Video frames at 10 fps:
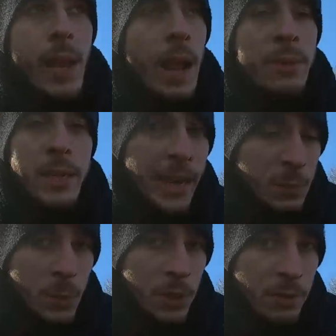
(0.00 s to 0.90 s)
I was an
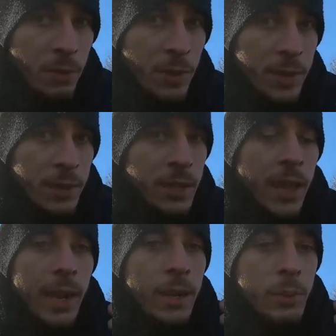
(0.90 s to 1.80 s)
expert of a field
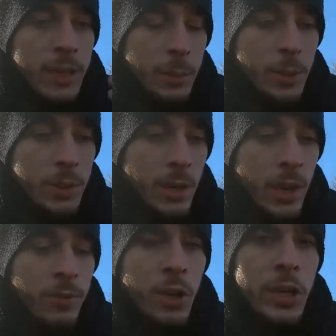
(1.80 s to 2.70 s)
and I was able to
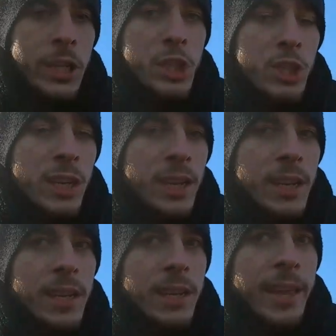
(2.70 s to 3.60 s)
cover a niche
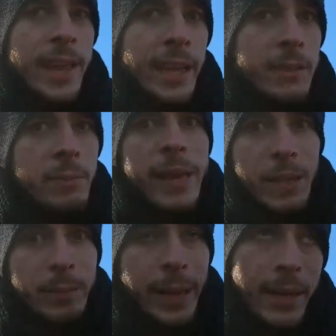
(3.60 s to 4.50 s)
and
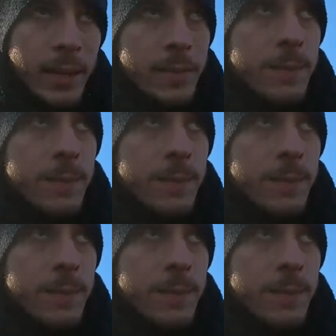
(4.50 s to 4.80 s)
make it big.